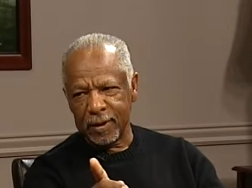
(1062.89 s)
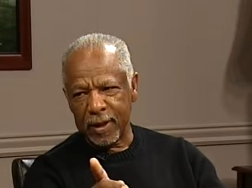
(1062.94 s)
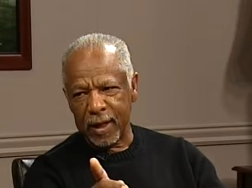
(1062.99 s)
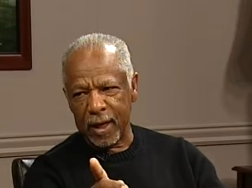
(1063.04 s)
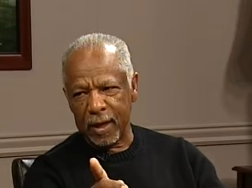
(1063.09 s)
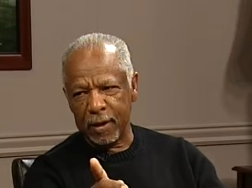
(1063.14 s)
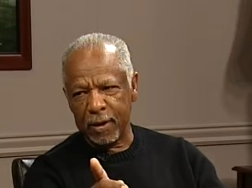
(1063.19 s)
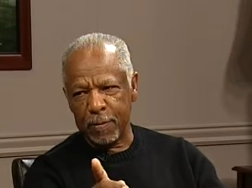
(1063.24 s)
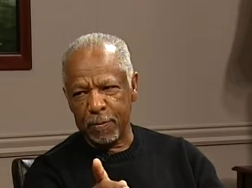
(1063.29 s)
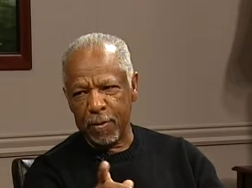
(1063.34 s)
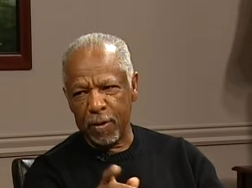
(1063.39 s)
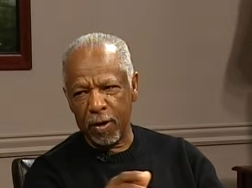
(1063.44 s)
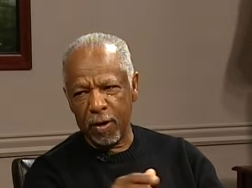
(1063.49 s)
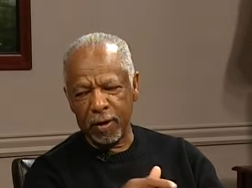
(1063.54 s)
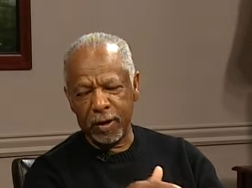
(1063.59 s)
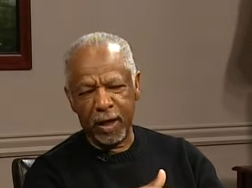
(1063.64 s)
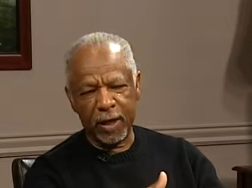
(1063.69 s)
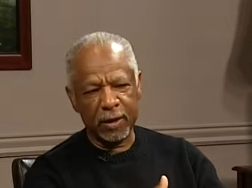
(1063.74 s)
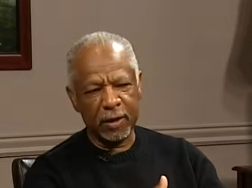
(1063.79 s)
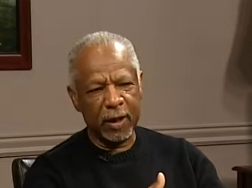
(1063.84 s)
And Paul
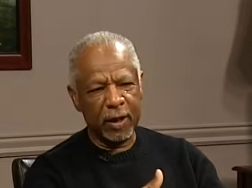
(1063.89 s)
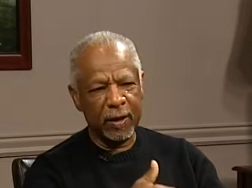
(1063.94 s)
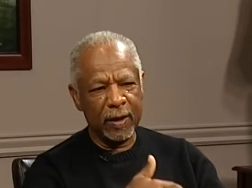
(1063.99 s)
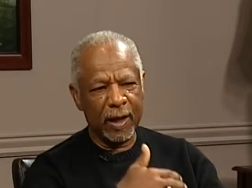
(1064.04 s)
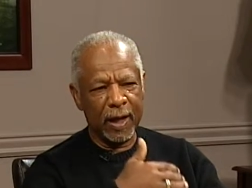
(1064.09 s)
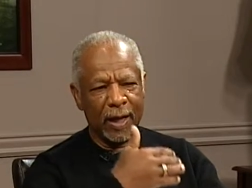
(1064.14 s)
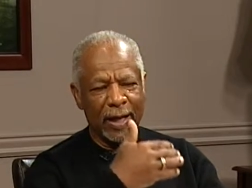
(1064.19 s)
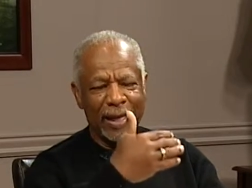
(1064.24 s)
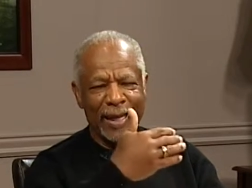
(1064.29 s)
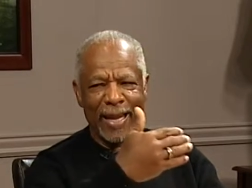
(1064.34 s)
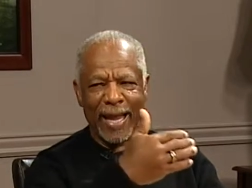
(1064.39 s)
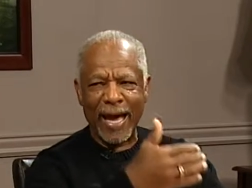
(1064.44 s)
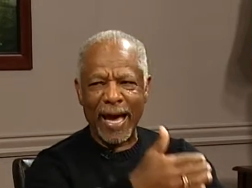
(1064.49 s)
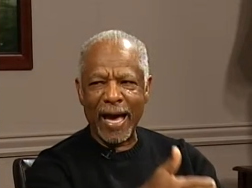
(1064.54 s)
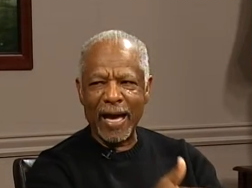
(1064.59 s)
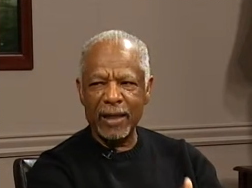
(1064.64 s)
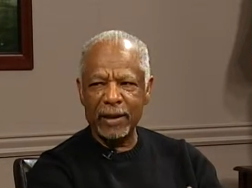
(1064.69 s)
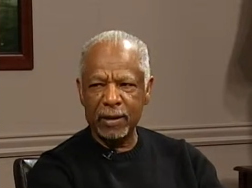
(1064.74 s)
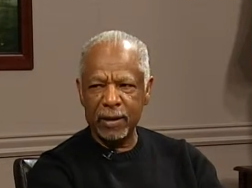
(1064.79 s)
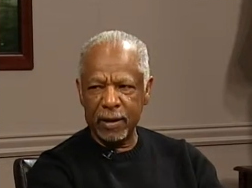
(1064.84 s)
had to
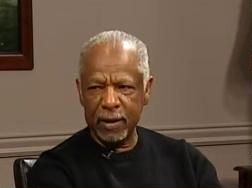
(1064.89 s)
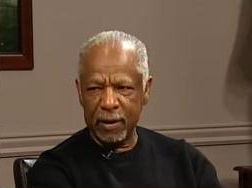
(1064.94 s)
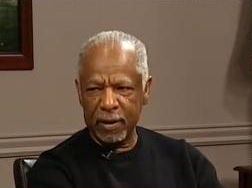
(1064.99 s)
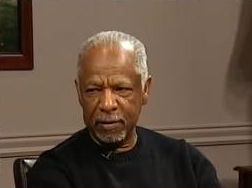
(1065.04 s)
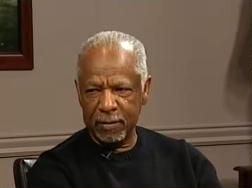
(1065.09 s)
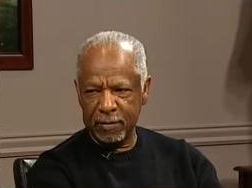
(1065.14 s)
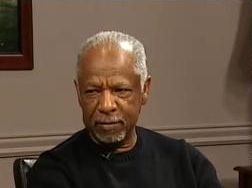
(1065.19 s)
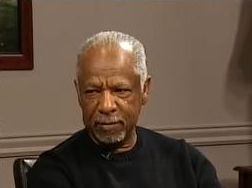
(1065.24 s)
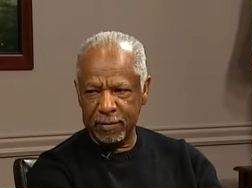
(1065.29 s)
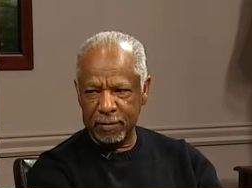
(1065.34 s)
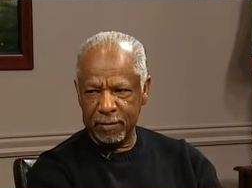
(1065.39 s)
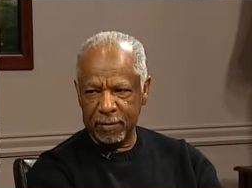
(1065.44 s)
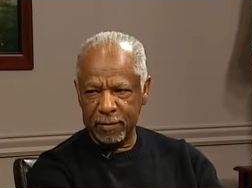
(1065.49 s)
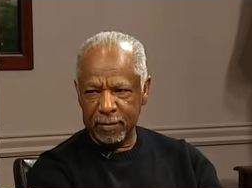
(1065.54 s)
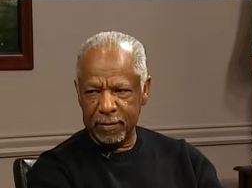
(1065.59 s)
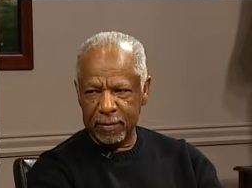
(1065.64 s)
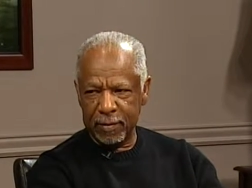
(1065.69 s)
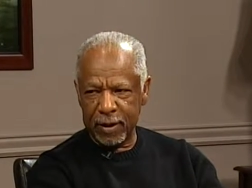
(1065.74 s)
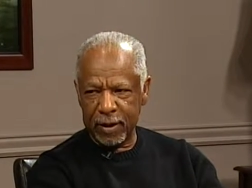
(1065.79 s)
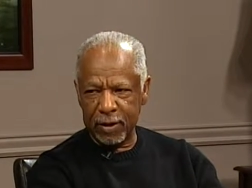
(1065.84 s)
align them
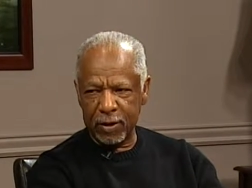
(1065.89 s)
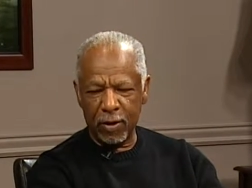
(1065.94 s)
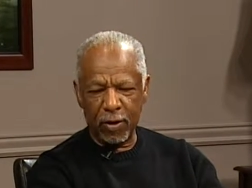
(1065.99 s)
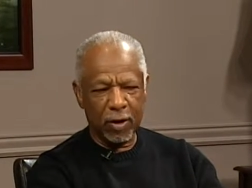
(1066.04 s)
in yeah.